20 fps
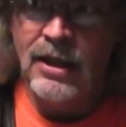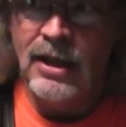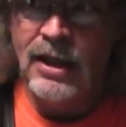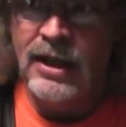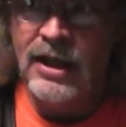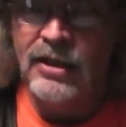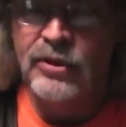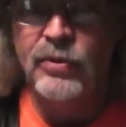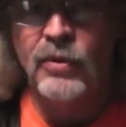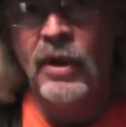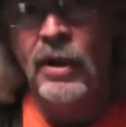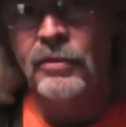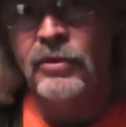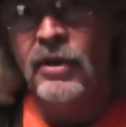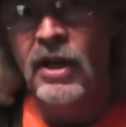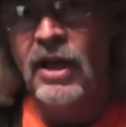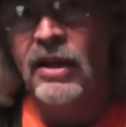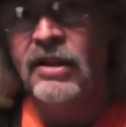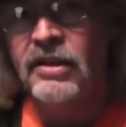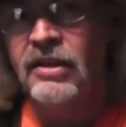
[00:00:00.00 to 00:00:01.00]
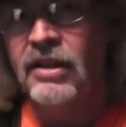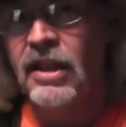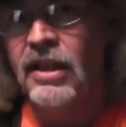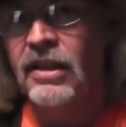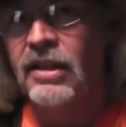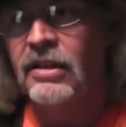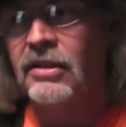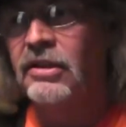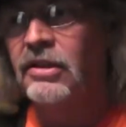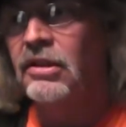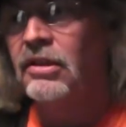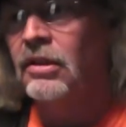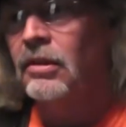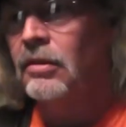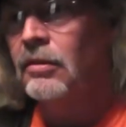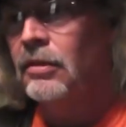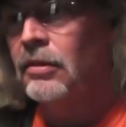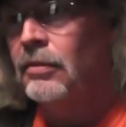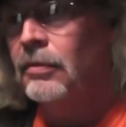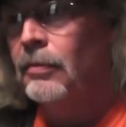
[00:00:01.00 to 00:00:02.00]
I guess what I'm trying to say is,
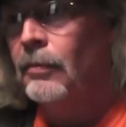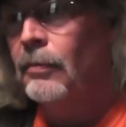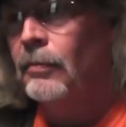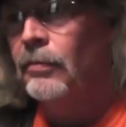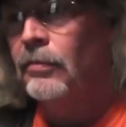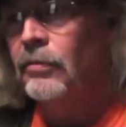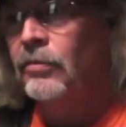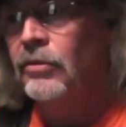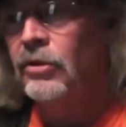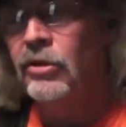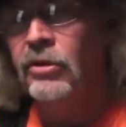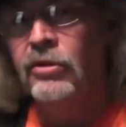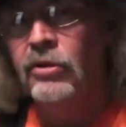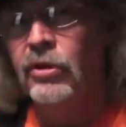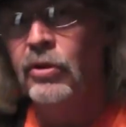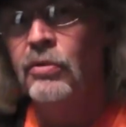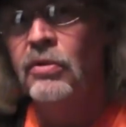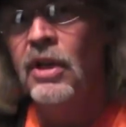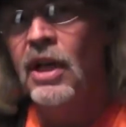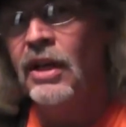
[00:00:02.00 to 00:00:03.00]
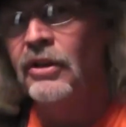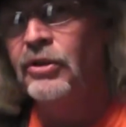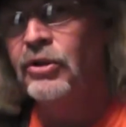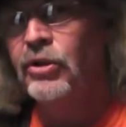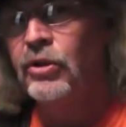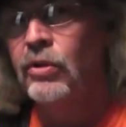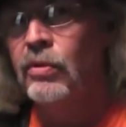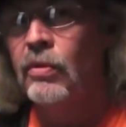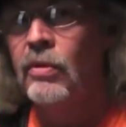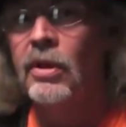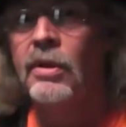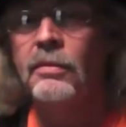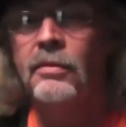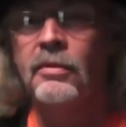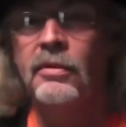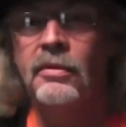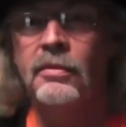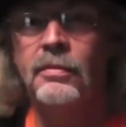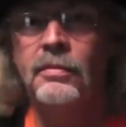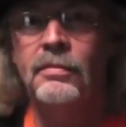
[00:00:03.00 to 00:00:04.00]
do not scrimp
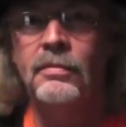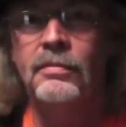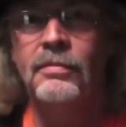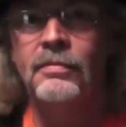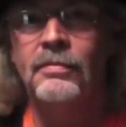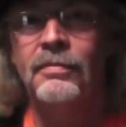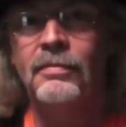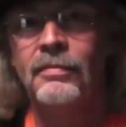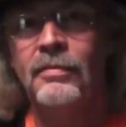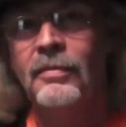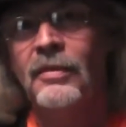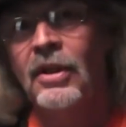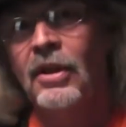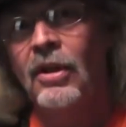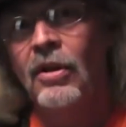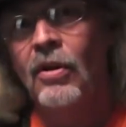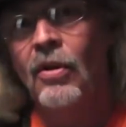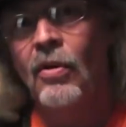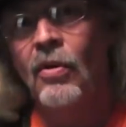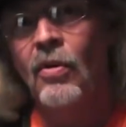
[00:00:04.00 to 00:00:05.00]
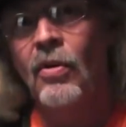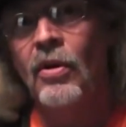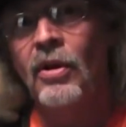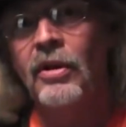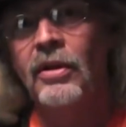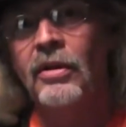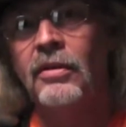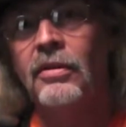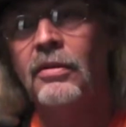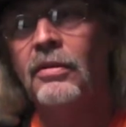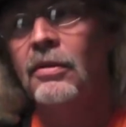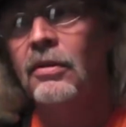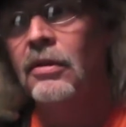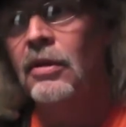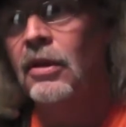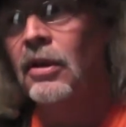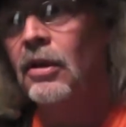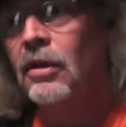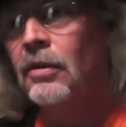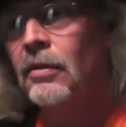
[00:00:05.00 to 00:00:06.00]
on
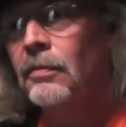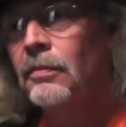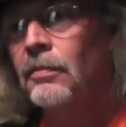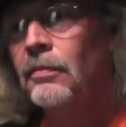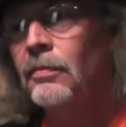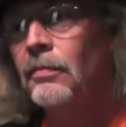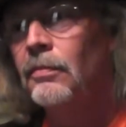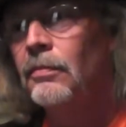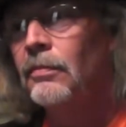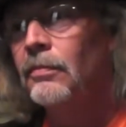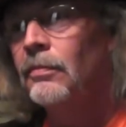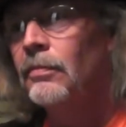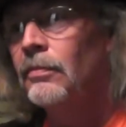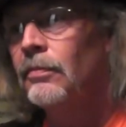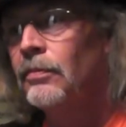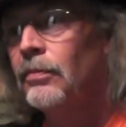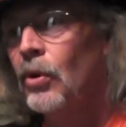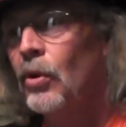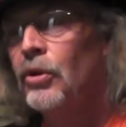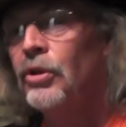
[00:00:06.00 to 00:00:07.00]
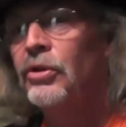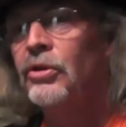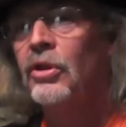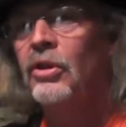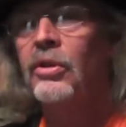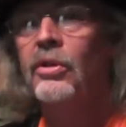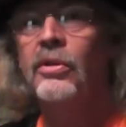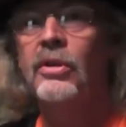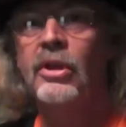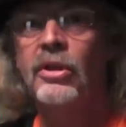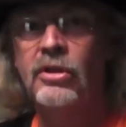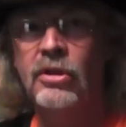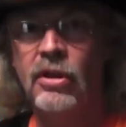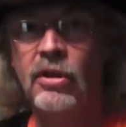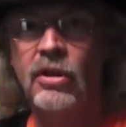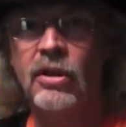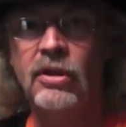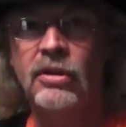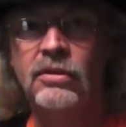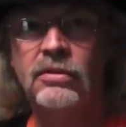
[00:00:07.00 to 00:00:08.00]
uh, purchasing your
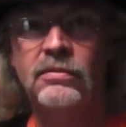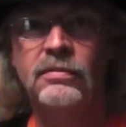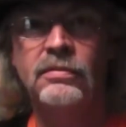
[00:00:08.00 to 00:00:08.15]
guitar.